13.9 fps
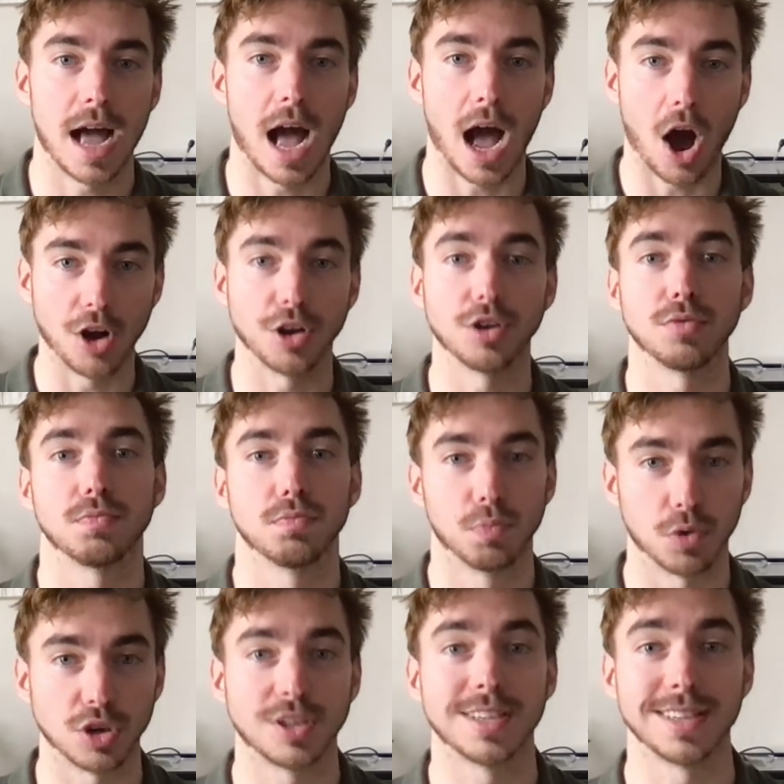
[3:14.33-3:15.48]
on a more
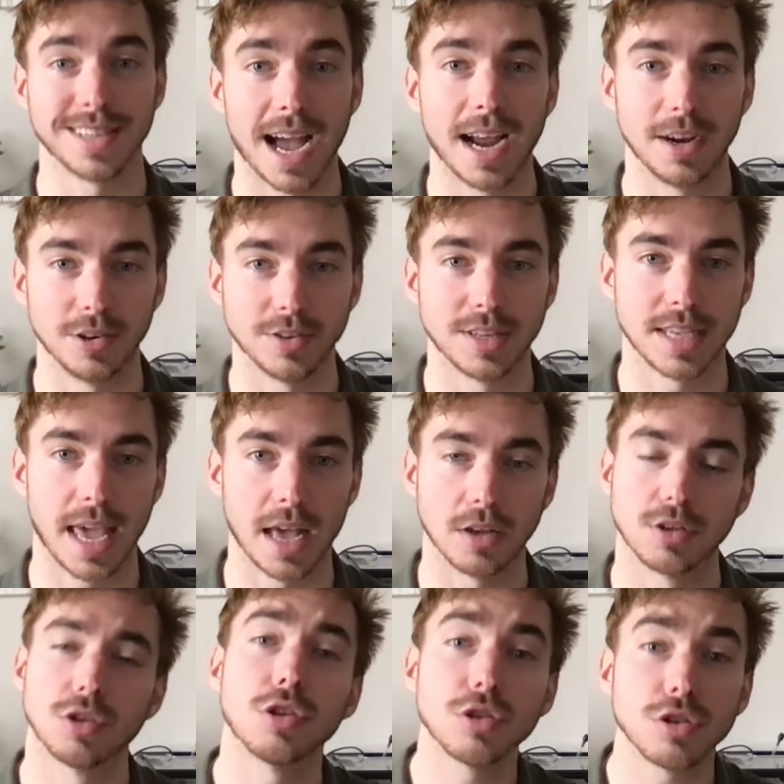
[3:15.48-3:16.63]
societal scale.
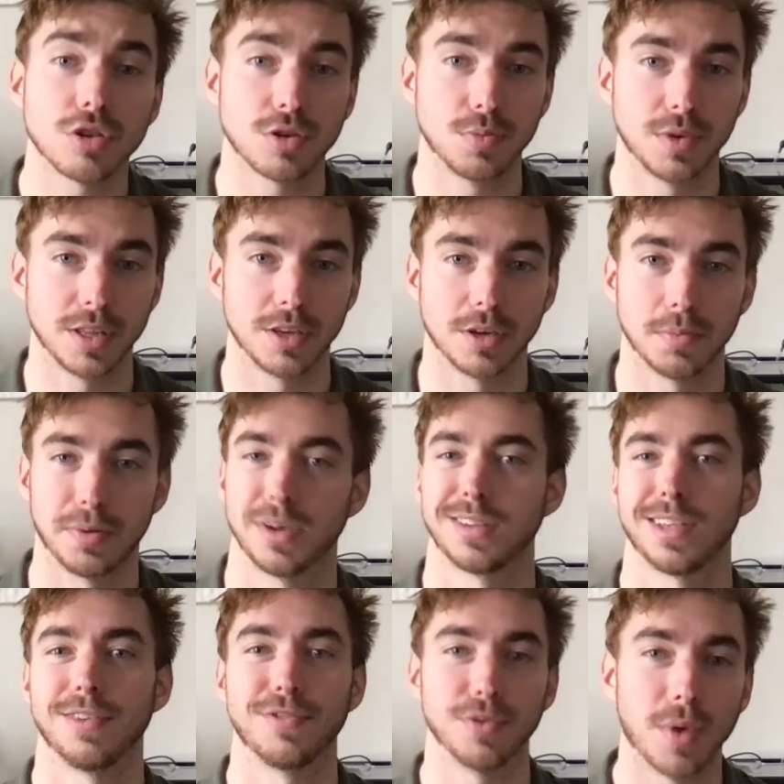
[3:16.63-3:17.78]
So those are some really good books.
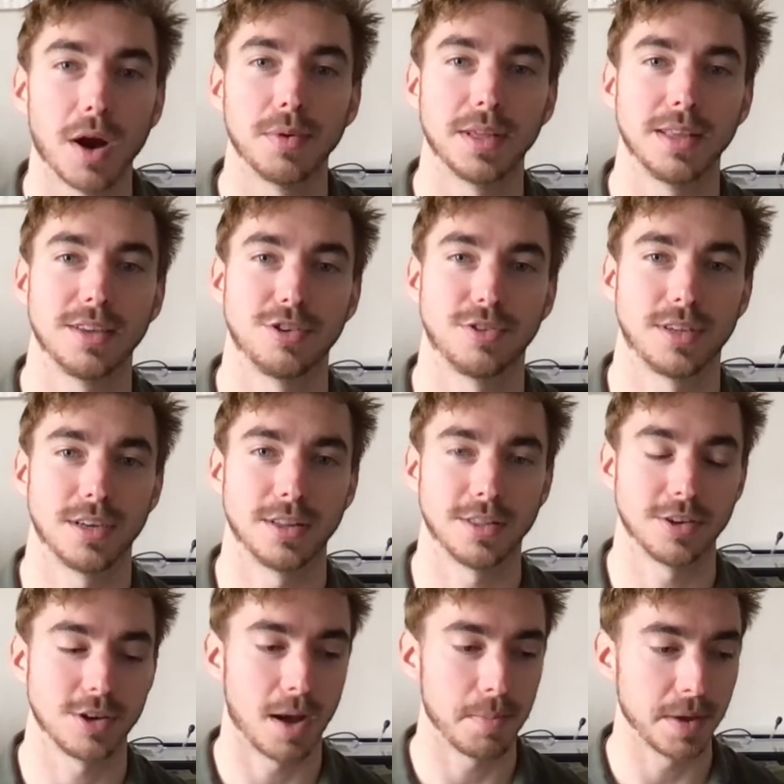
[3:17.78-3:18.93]
If you are really interested in the
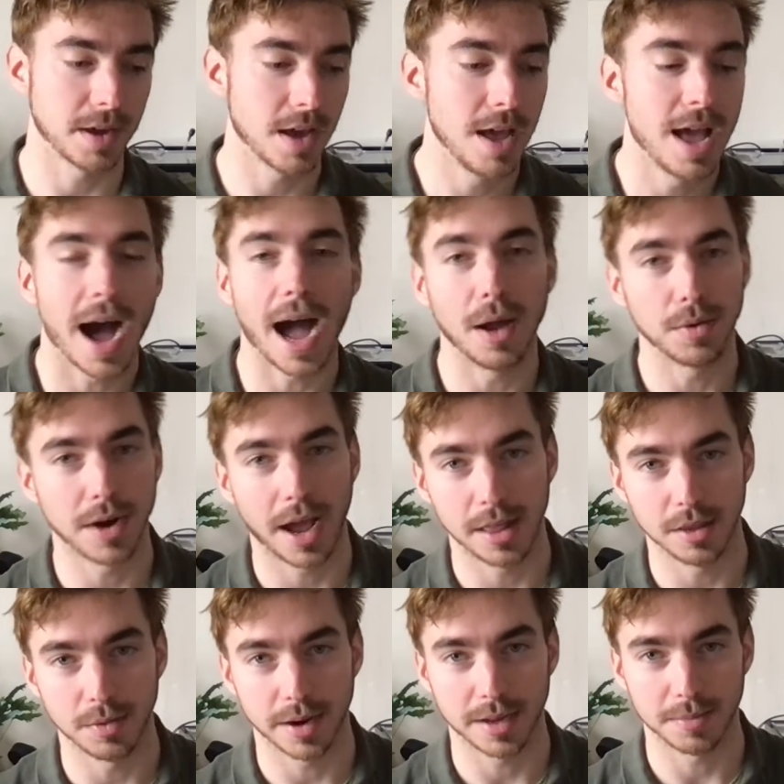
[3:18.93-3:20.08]
topic, I would highly
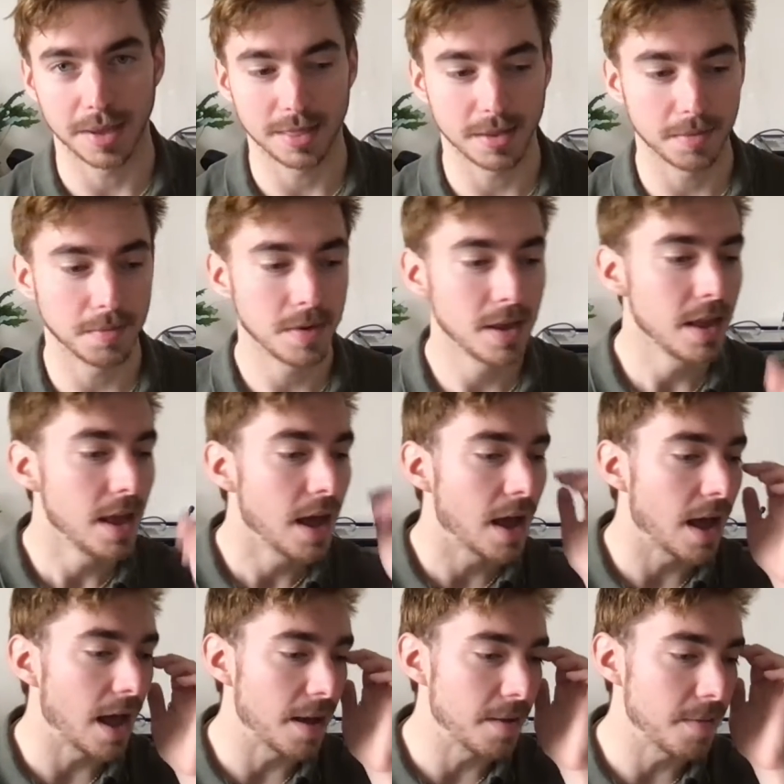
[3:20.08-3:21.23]
recommend them.
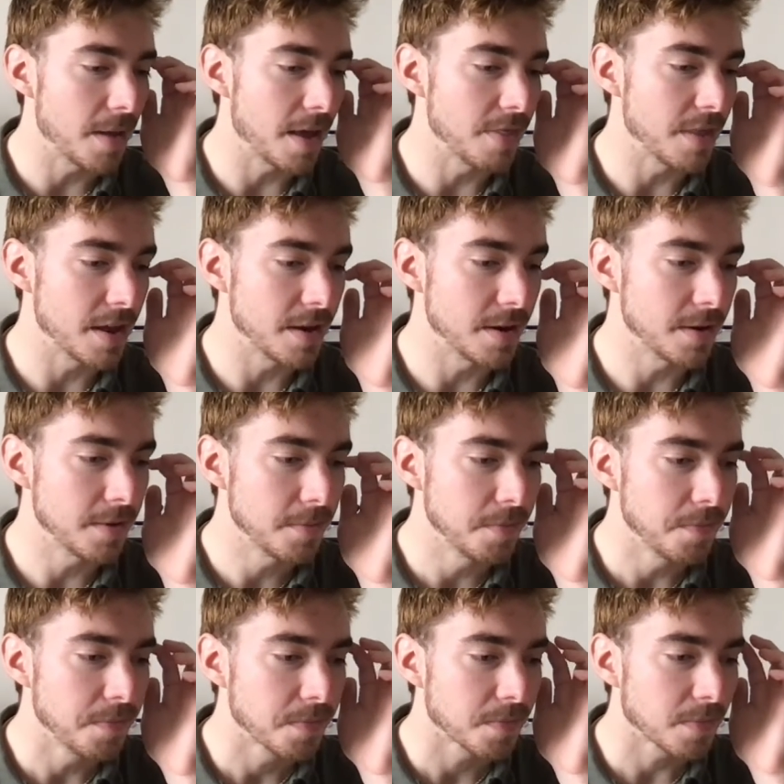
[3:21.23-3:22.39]
And then
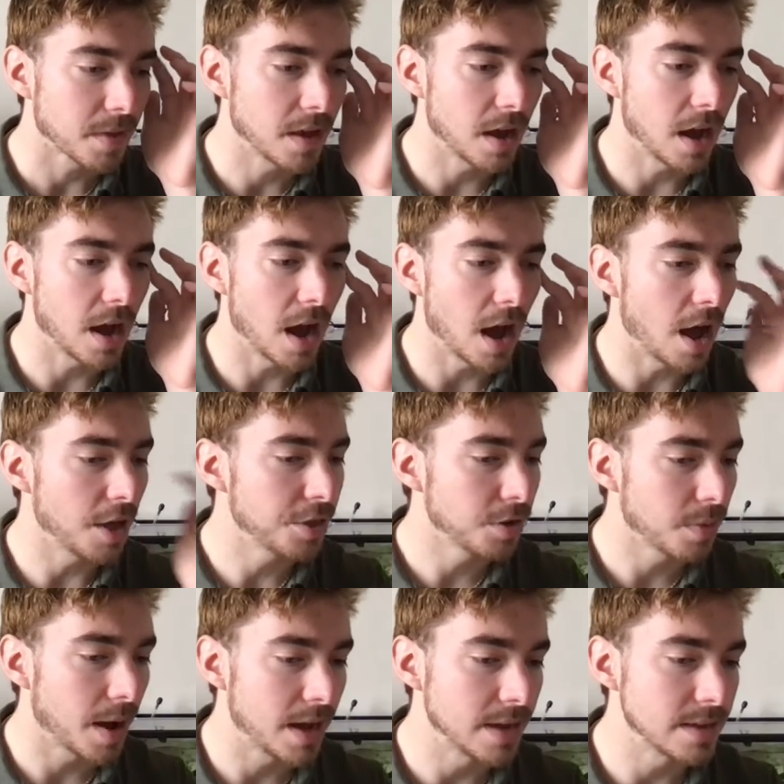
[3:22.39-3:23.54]

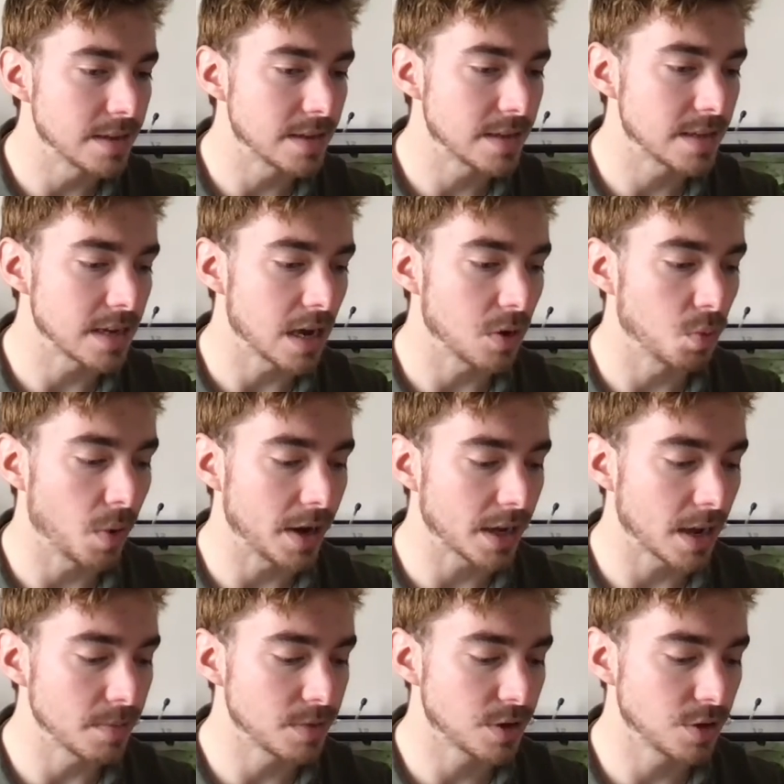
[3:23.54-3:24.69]
otherwise, when it
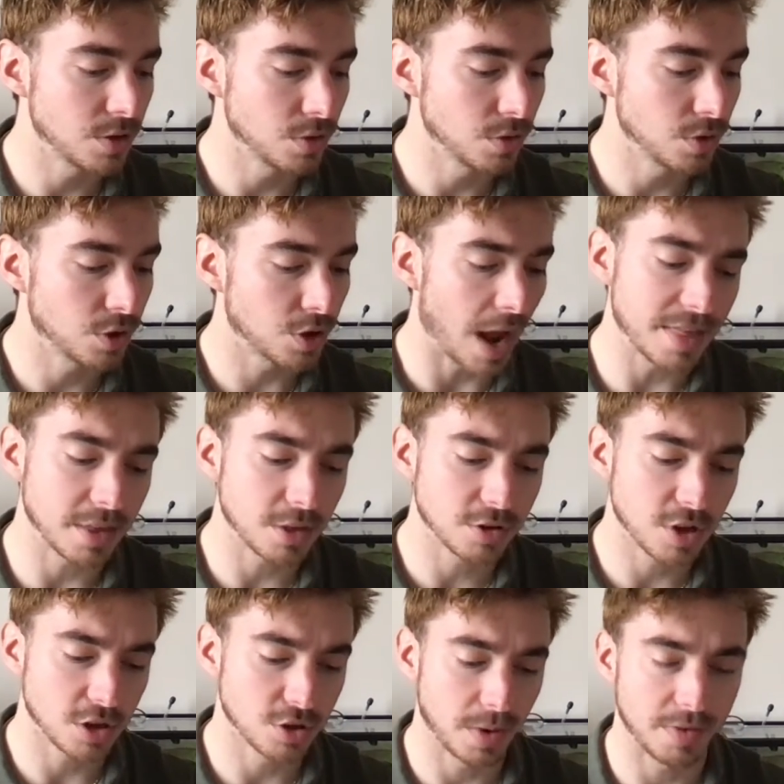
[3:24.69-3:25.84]
comes to, I think there's
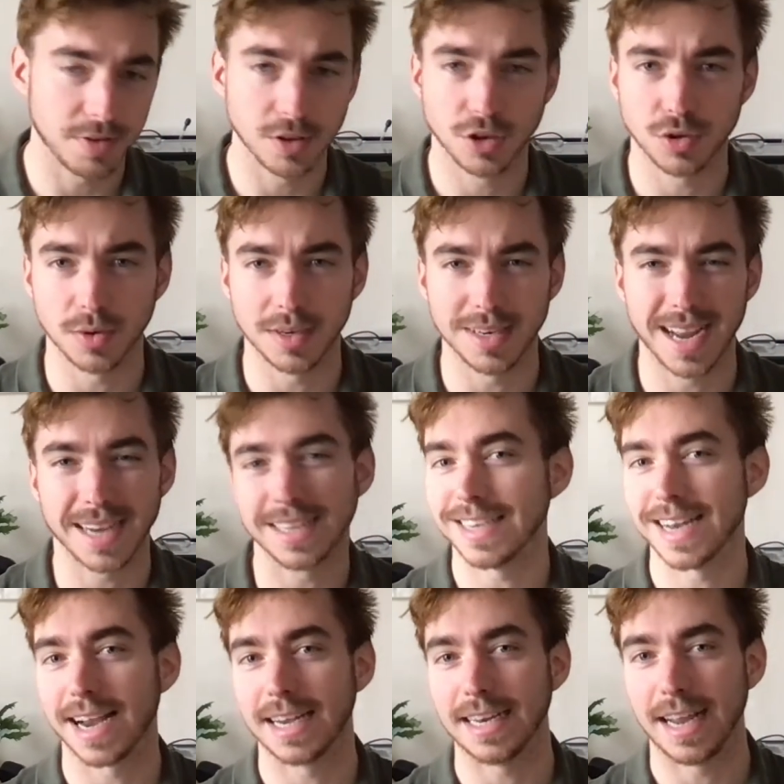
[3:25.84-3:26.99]
also reference to a
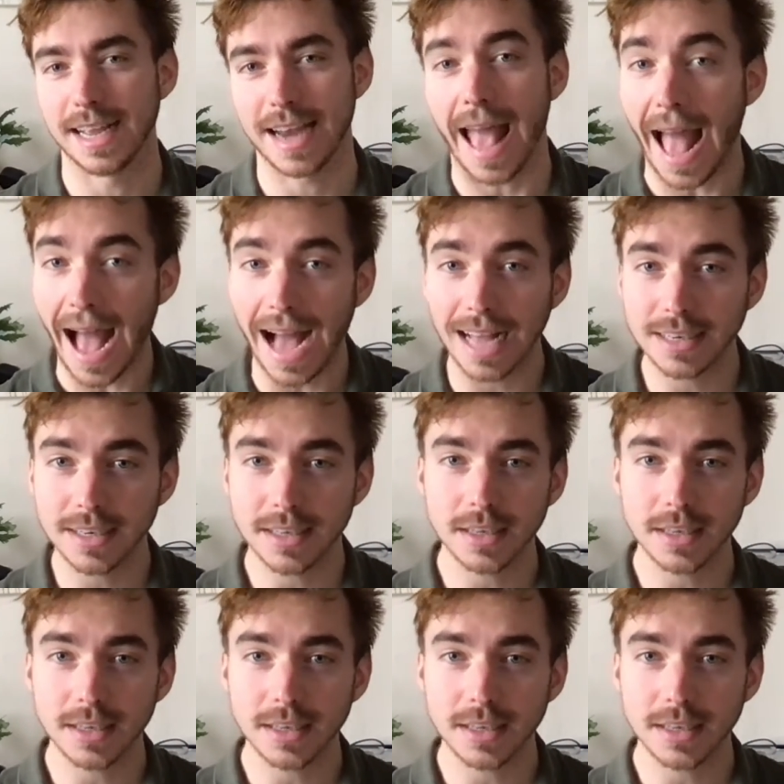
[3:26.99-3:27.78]
1998 ad.